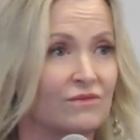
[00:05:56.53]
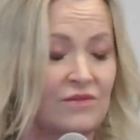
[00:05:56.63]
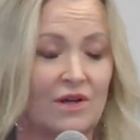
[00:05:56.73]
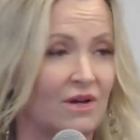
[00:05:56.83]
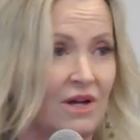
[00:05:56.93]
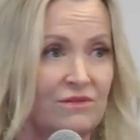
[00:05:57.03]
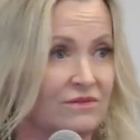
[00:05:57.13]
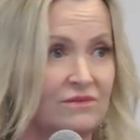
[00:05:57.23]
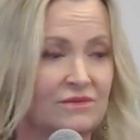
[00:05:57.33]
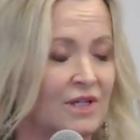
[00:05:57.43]
the
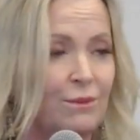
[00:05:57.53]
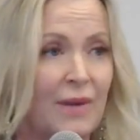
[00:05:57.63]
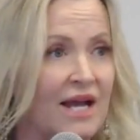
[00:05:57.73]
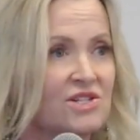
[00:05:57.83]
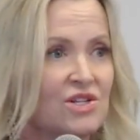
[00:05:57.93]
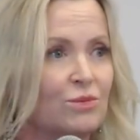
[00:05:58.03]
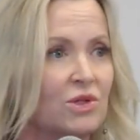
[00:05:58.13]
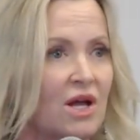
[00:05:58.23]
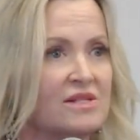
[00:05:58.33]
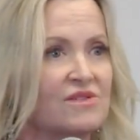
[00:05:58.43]
unimaginable
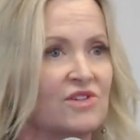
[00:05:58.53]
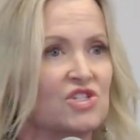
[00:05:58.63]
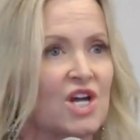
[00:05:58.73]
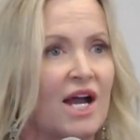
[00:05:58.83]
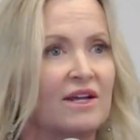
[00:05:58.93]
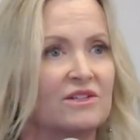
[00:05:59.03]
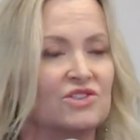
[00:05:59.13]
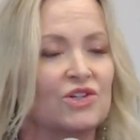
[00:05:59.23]
loss of a child.